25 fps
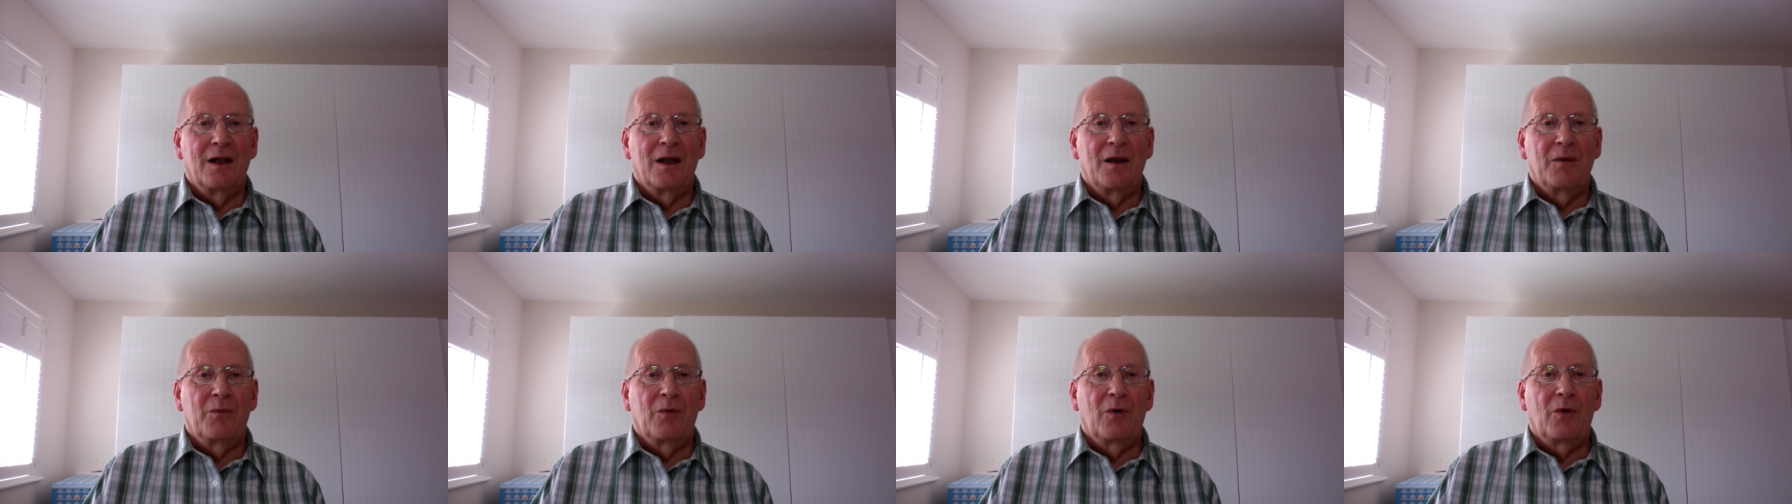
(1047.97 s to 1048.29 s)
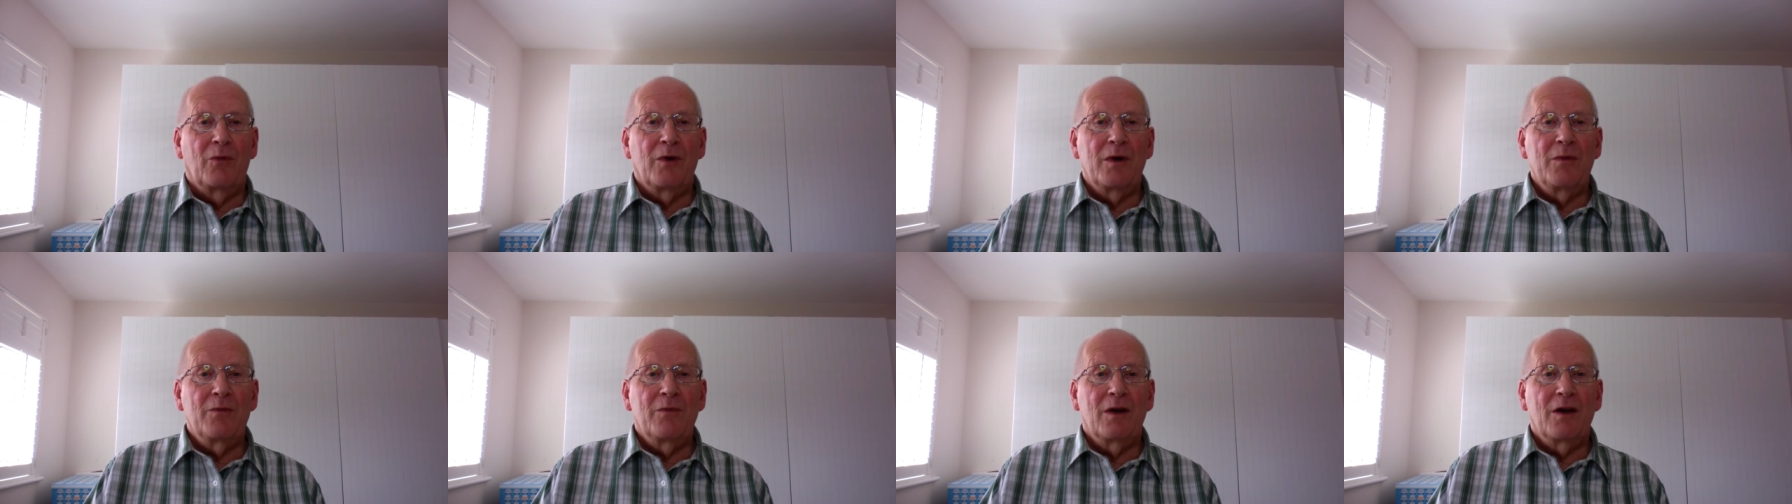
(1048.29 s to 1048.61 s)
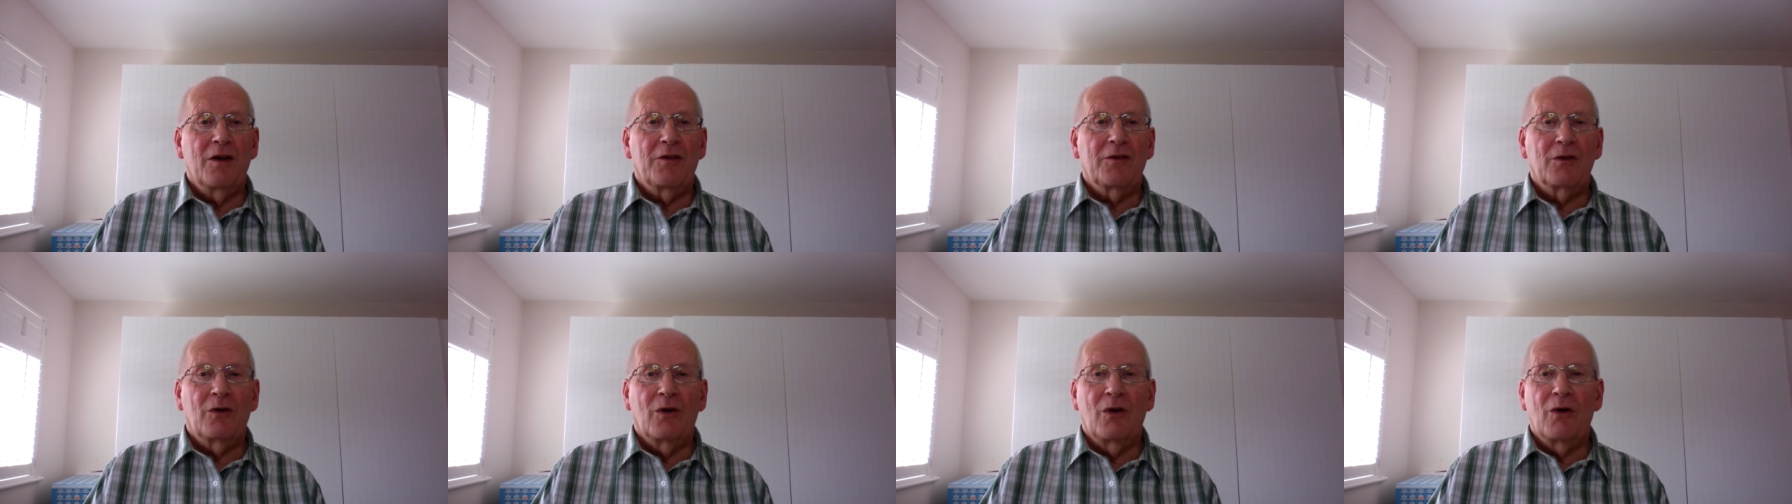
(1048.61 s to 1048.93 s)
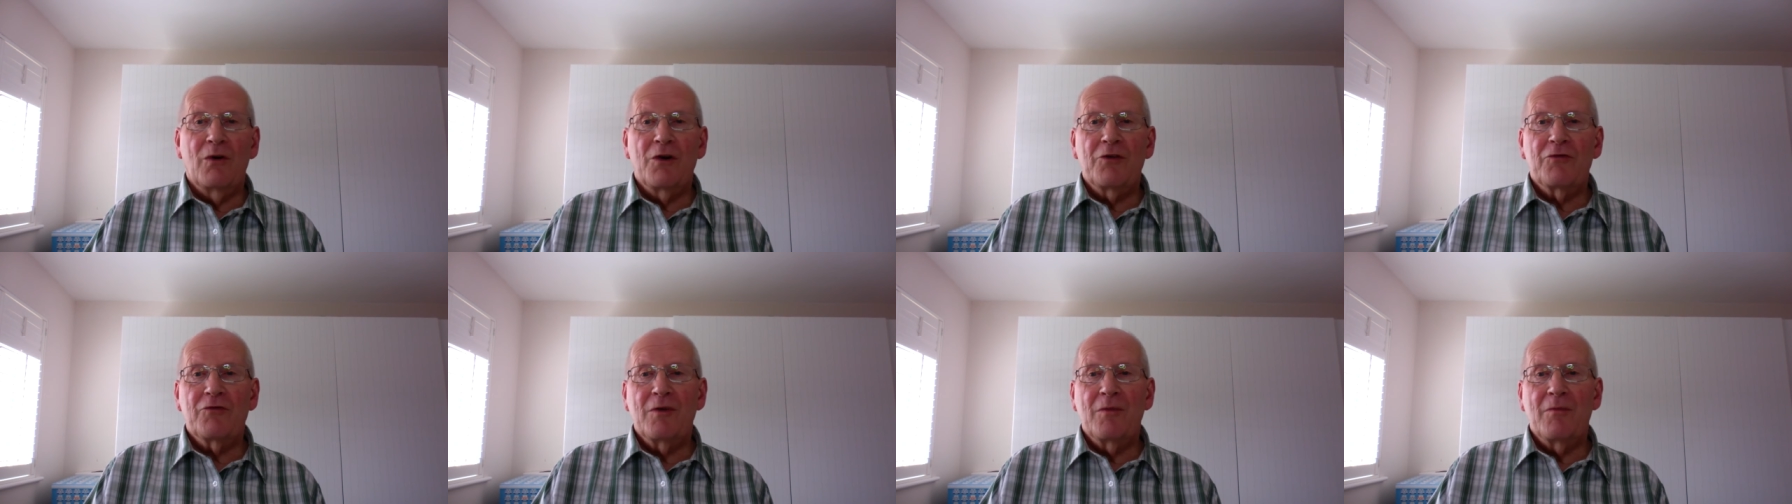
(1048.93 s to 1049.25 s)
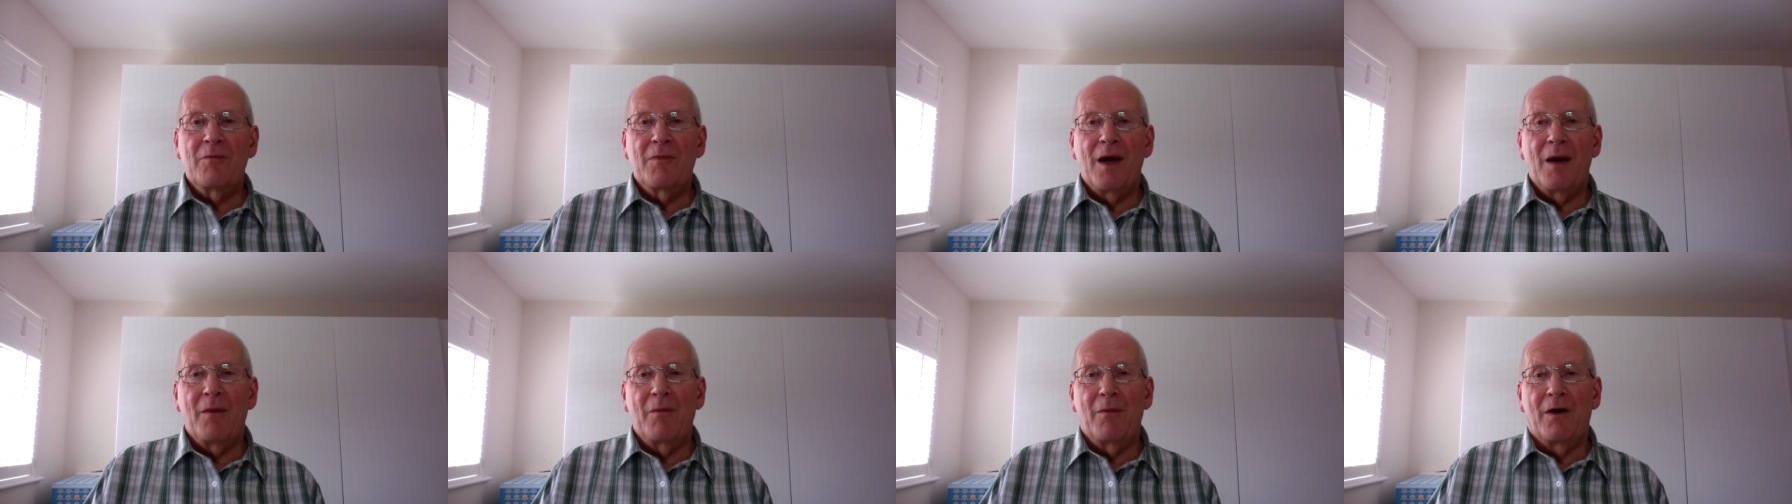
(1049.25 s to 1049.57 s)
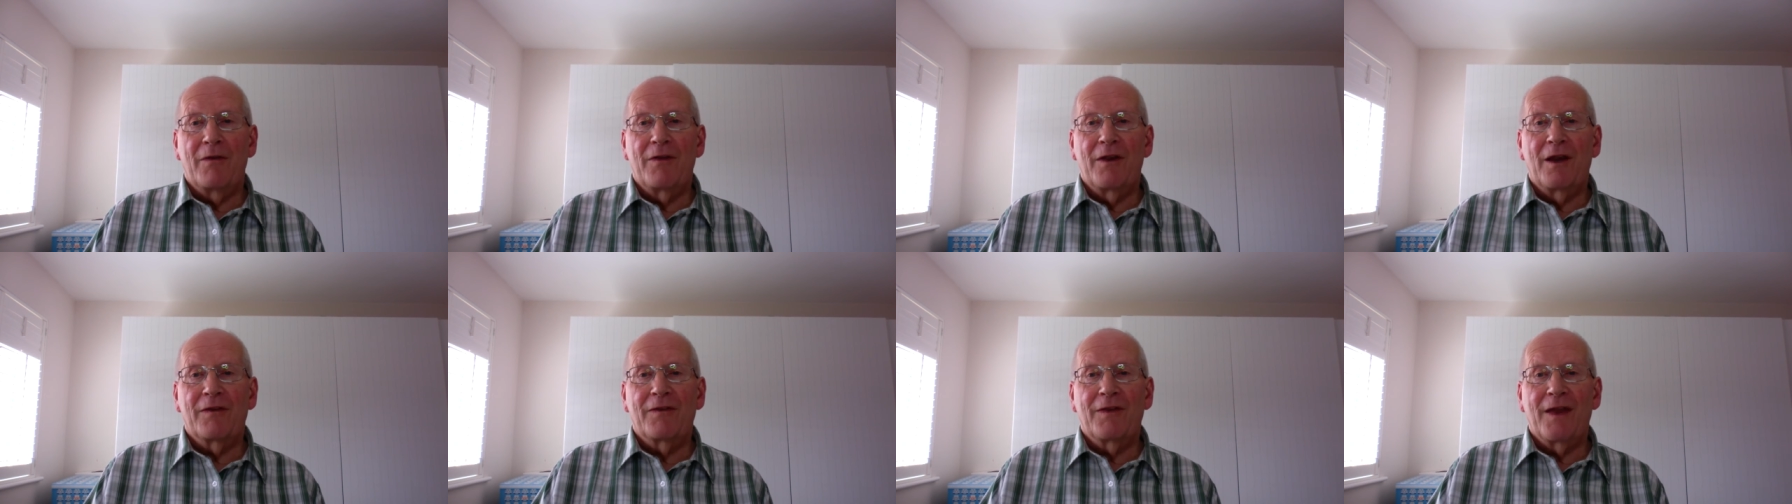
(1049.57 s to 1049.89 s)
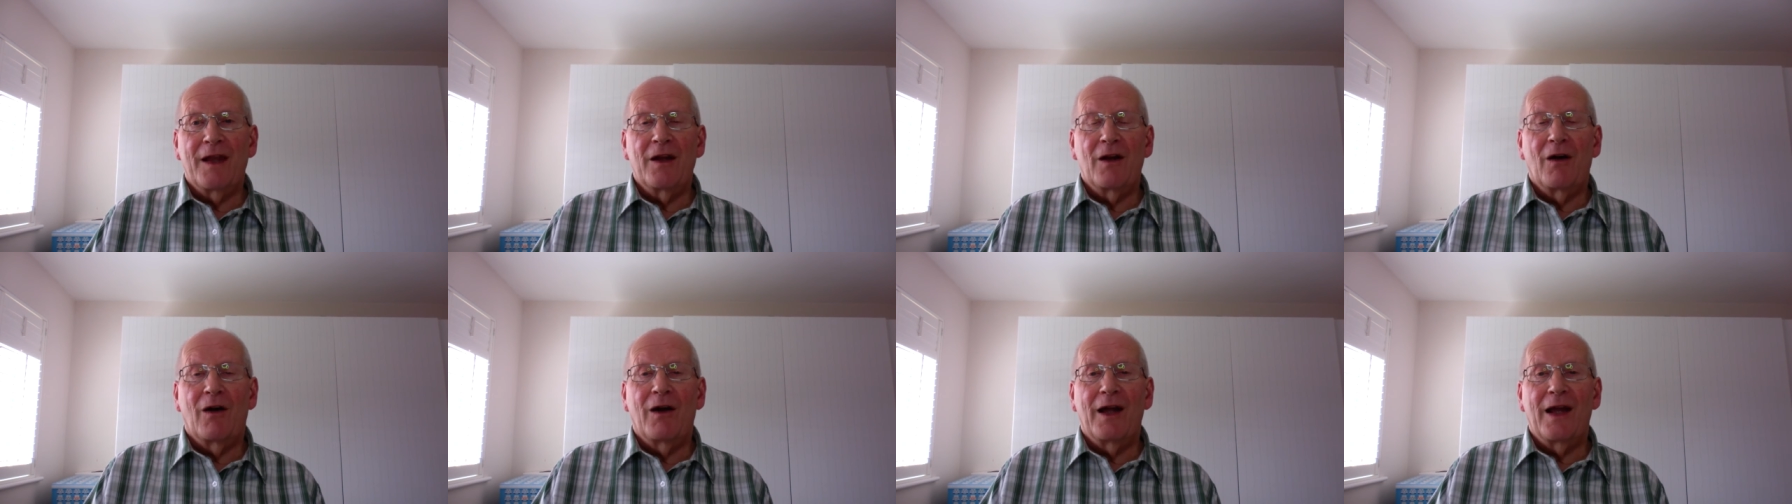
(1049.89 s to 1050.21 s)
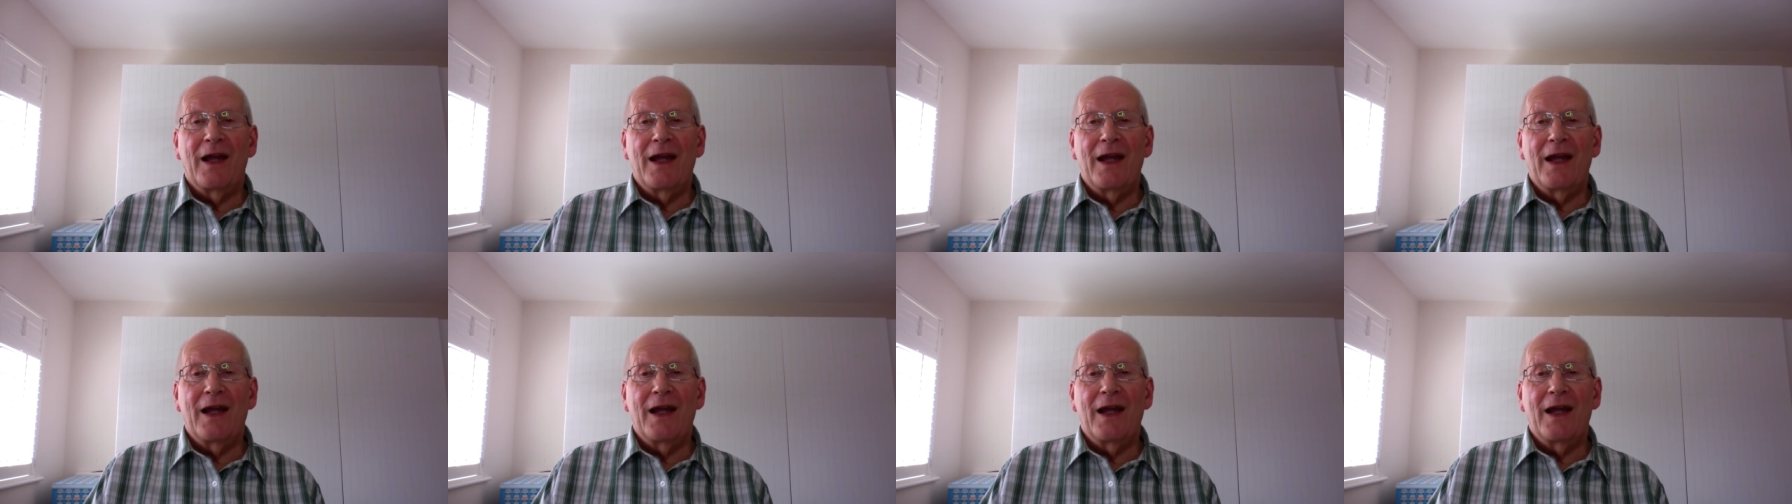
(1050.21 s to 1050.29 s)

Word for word: But we must always remember that they are